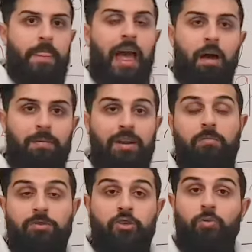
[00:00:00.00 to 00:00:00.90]
how many
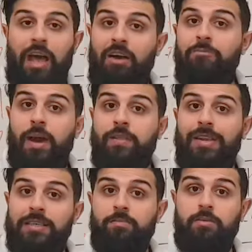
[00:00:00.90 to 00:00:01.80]
numbers do we have behind the
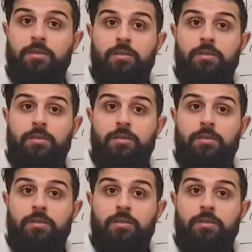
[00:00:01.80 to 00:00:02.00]
decimal?